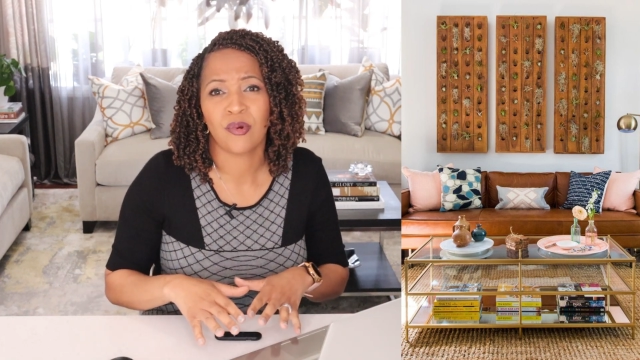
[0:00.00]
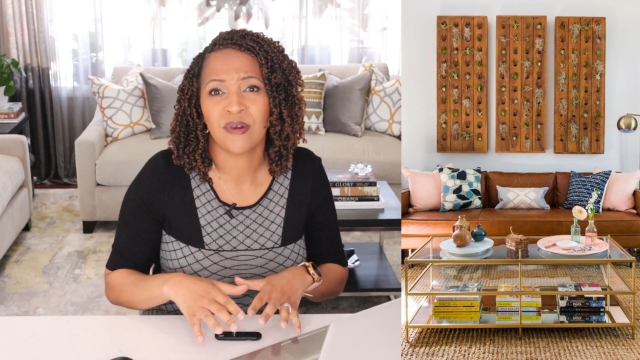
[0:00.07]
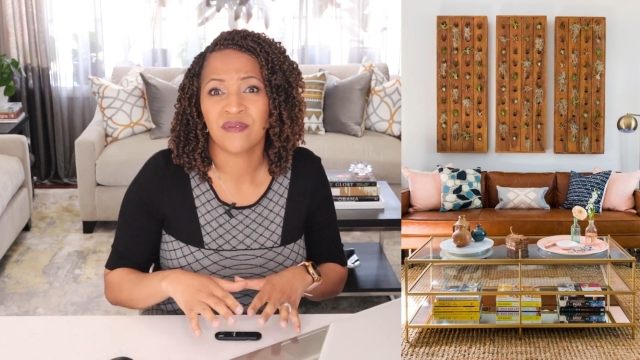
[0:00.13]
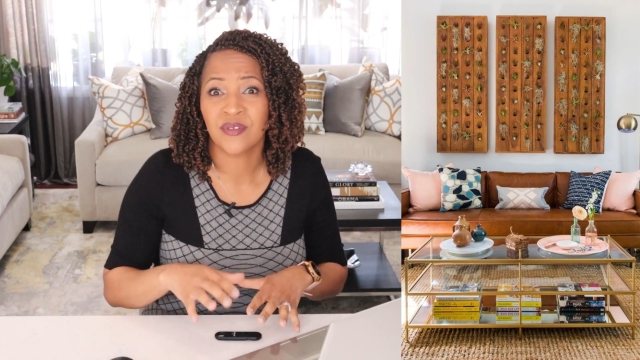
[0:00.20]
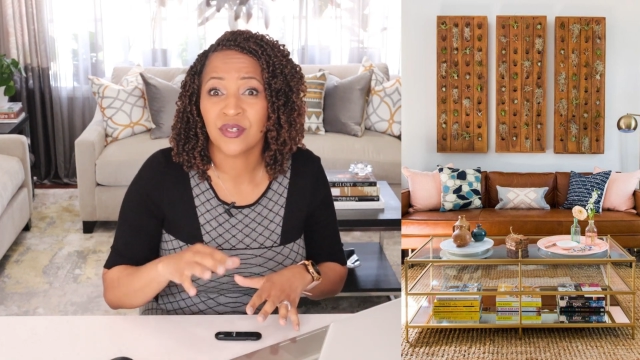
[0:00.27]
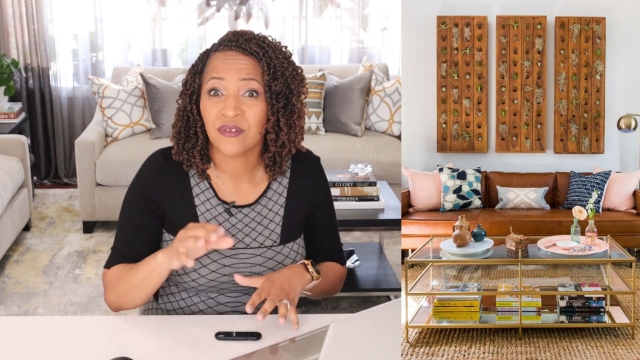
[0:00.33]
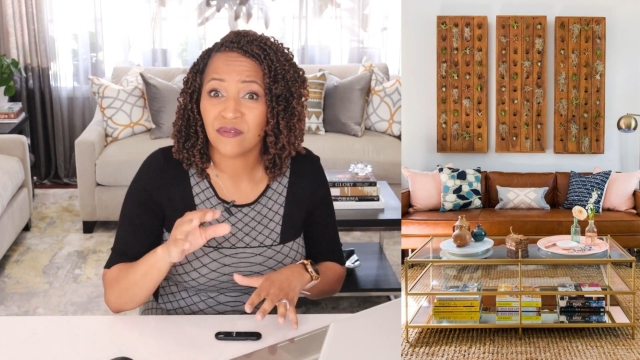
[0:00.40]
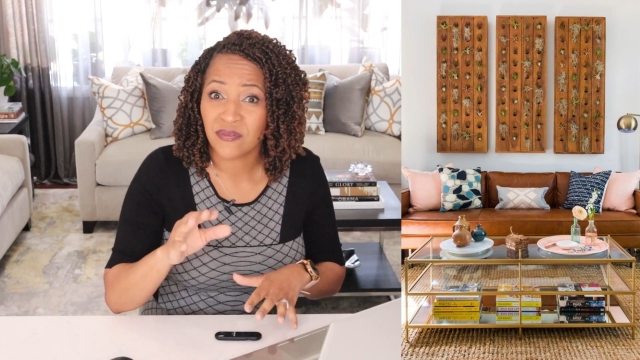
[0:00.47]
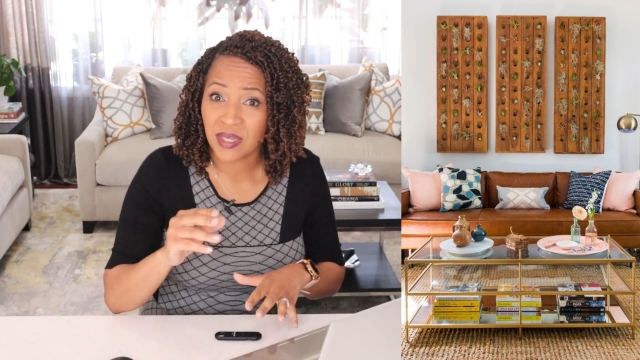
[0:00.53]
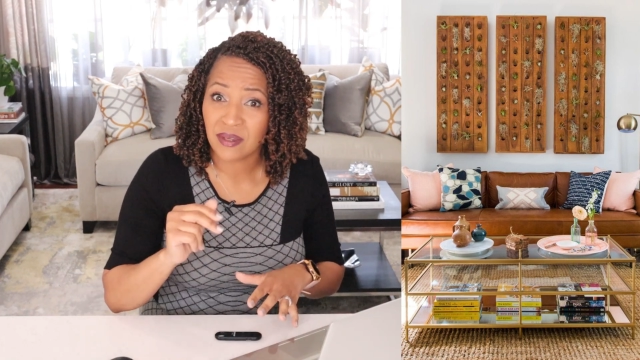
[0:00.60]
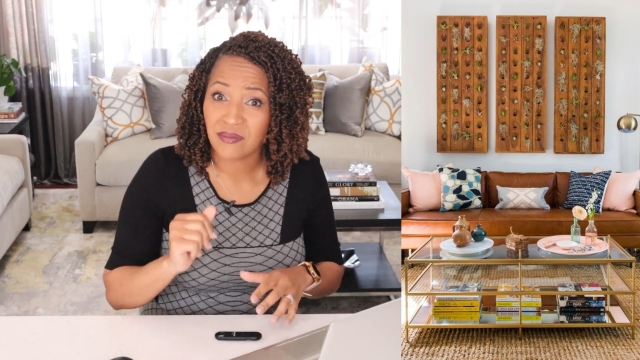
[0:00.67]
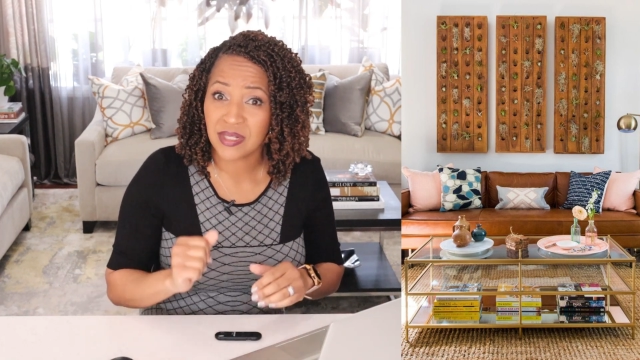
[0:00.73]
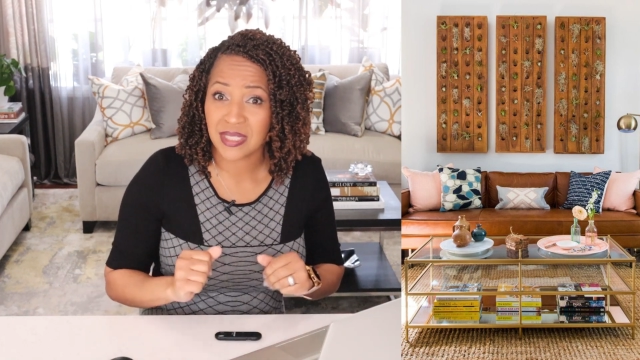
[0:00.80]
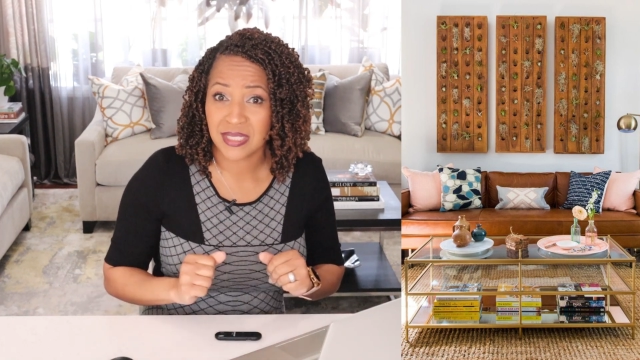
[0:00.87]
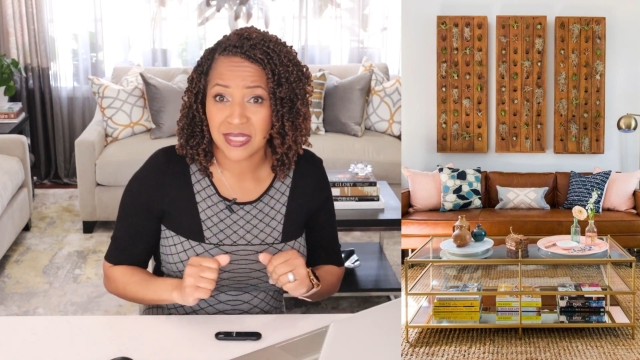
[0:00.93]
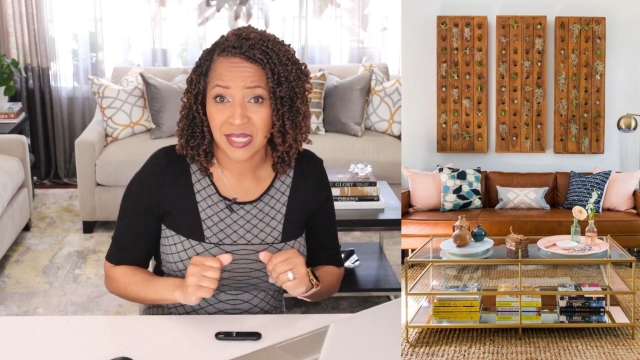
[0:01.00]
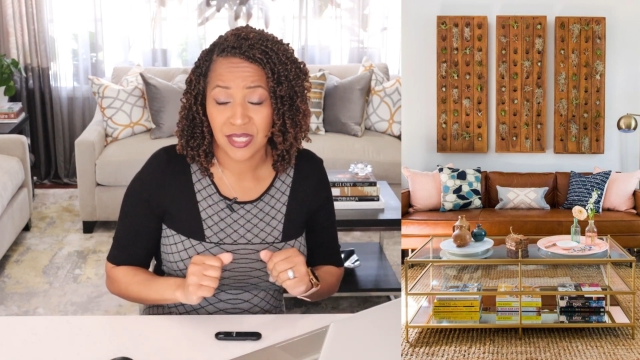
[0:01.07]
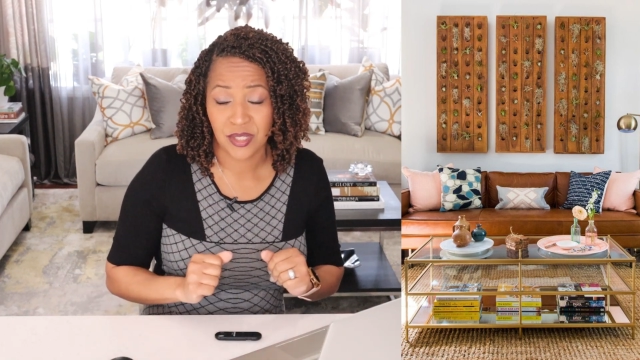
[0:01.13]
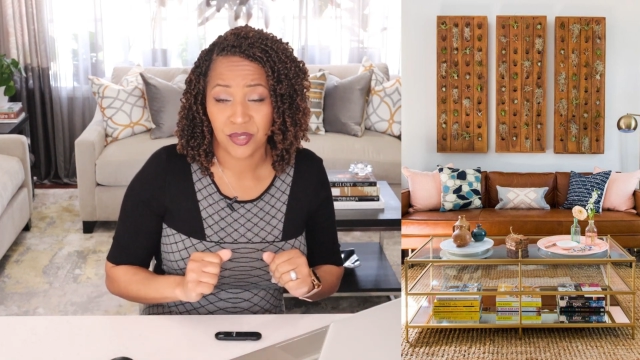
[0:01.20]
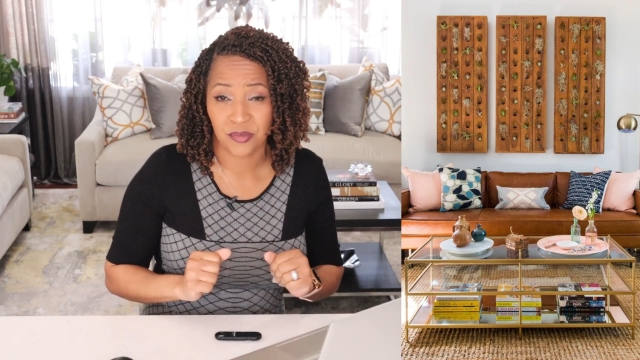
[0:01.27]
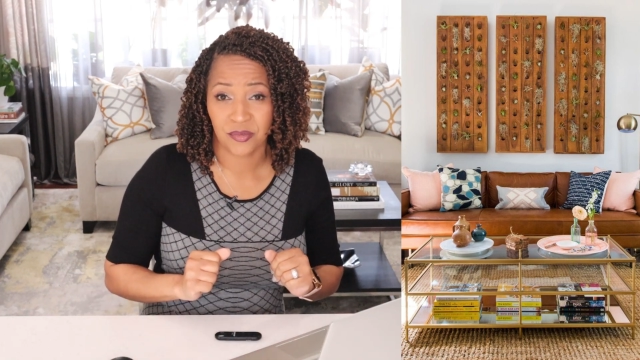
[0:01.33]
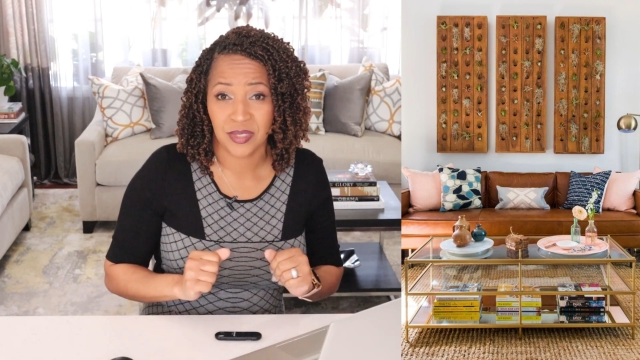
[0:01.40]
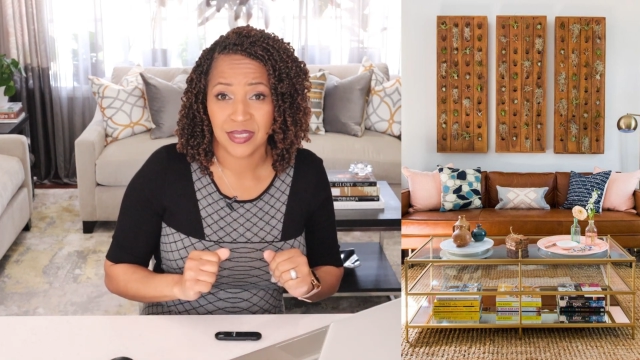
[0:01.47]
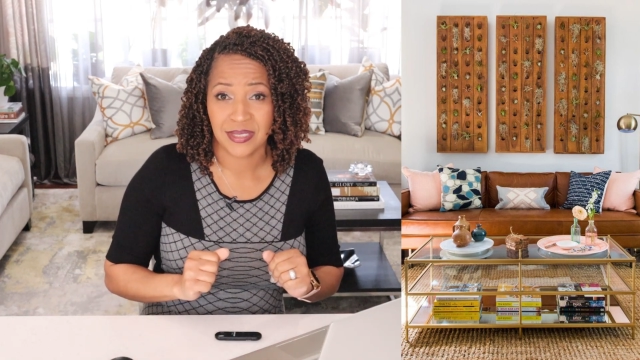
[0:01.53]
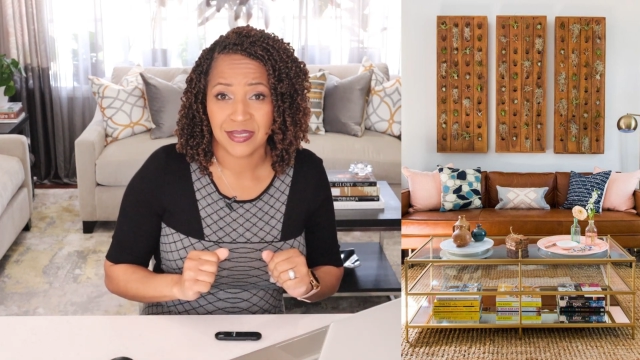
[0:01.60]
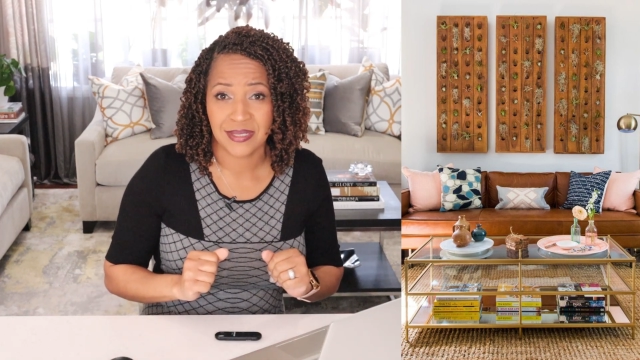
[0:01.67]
off your favorite accessories.